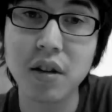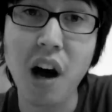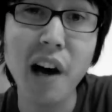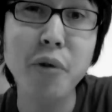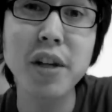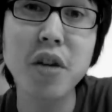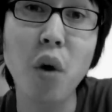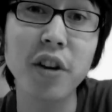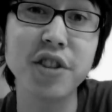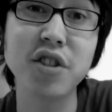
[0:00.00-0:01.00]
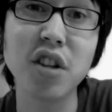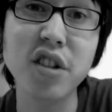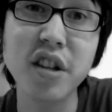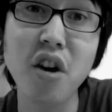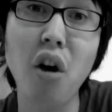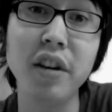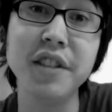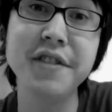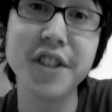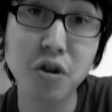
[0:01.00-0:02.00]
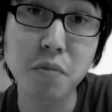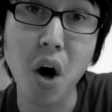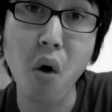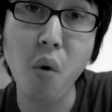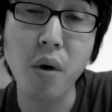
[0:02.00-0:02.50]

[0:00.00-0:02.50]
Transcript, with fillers: I really want to study the art of sumo.